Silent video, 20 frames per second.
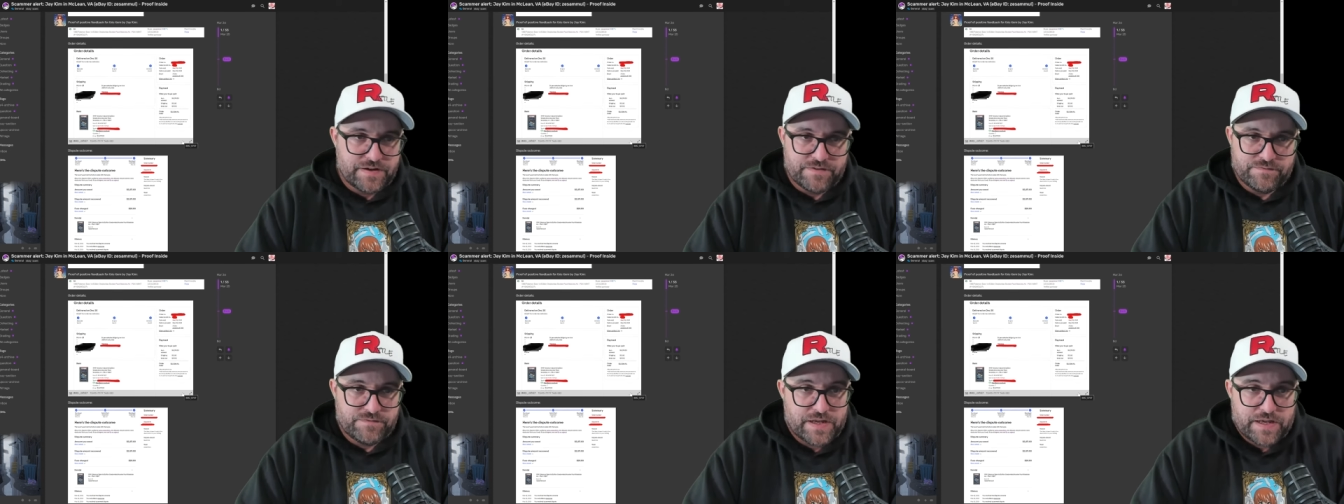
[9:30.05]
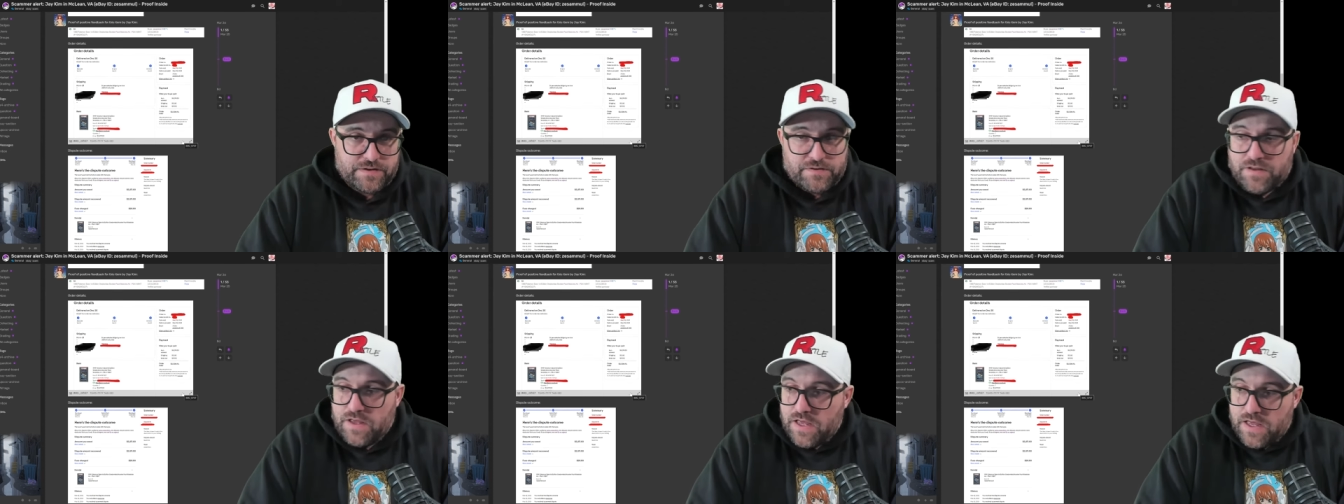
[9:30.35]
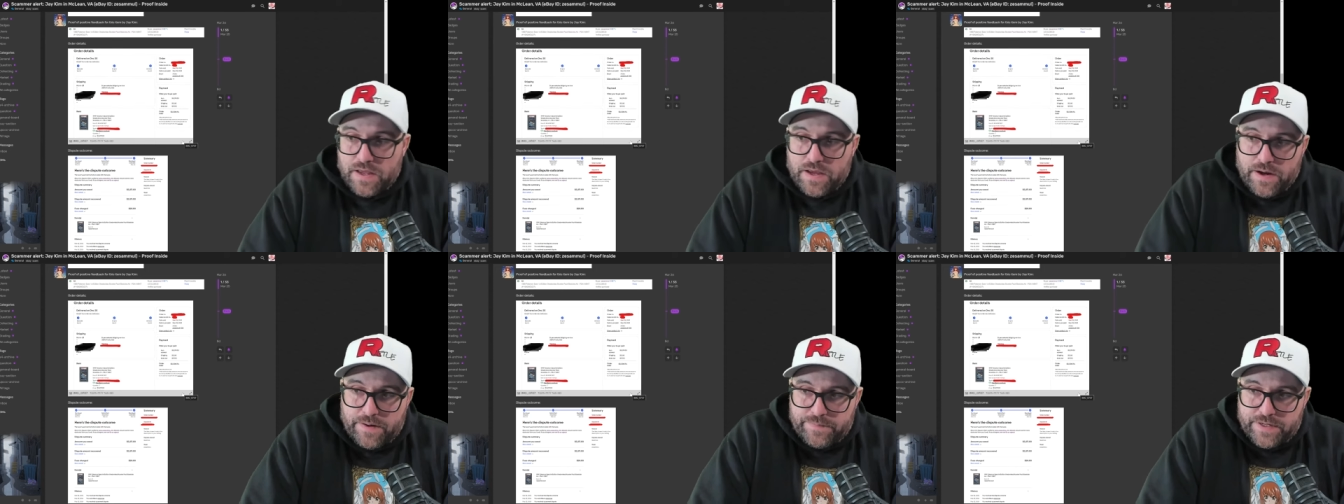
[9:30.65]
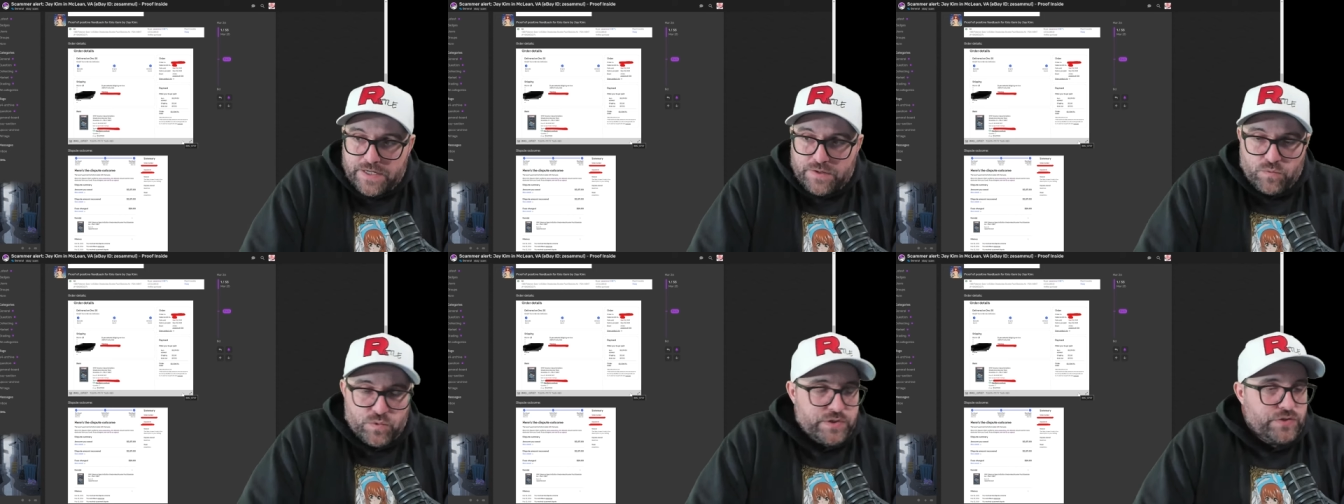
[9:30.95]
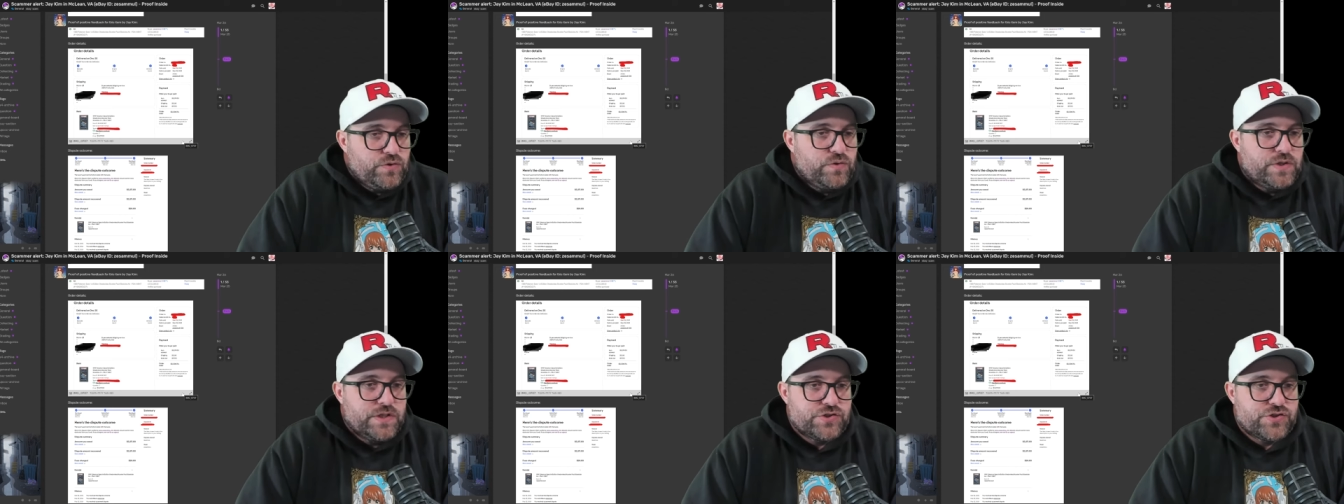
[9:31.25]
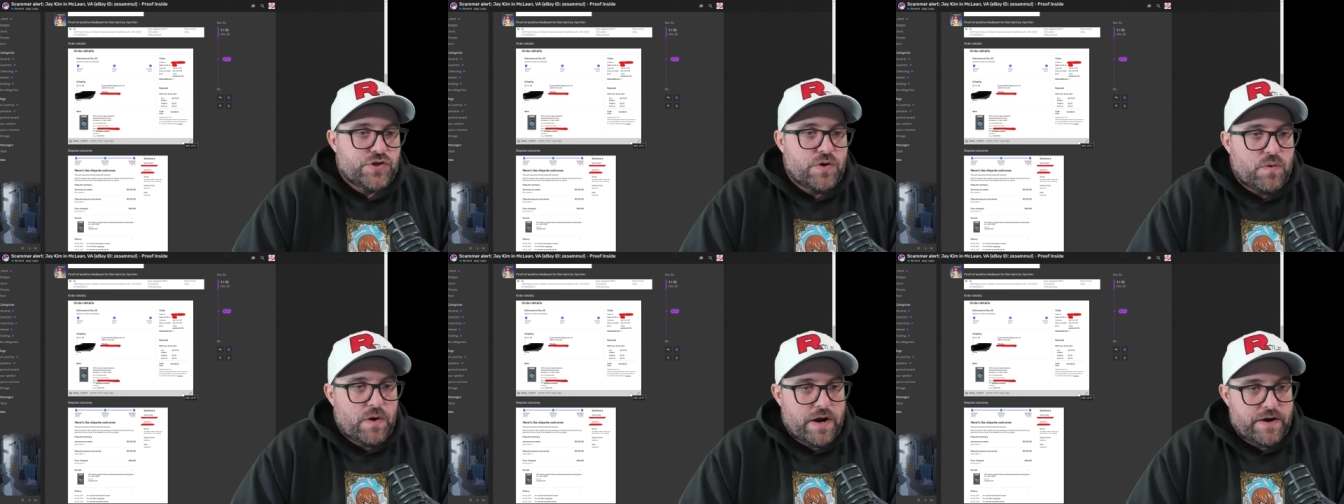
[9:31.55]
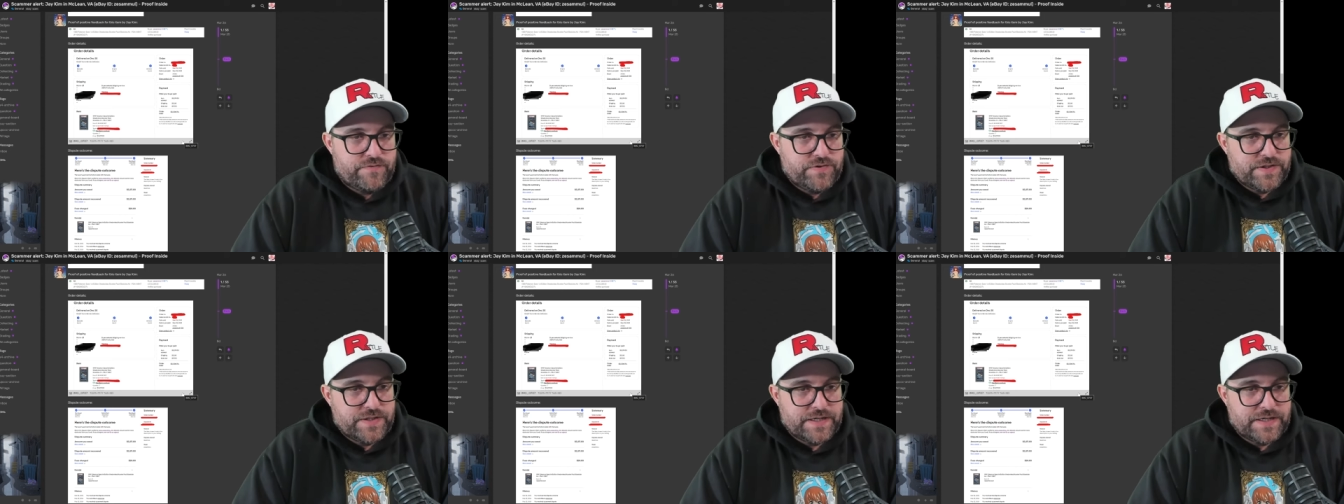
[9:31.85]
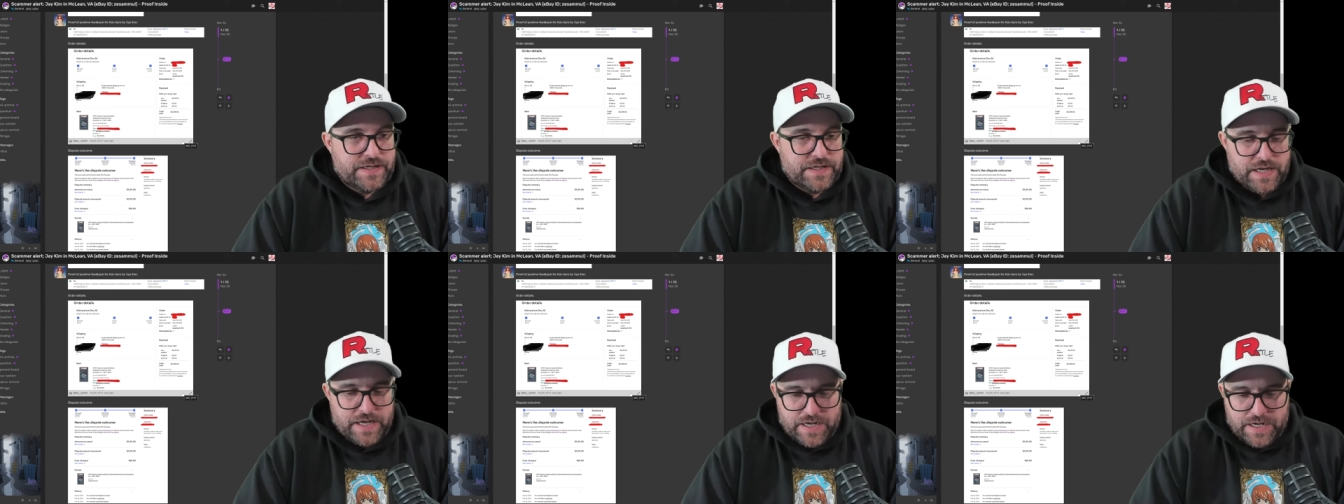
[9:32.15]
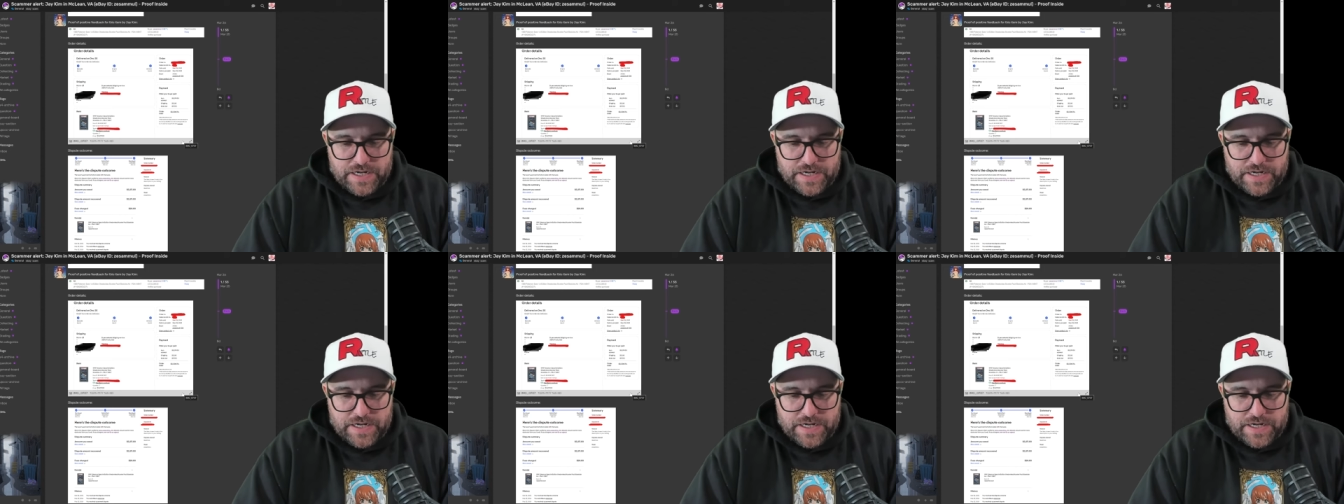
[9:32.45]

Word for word: I mean, when you can show everything,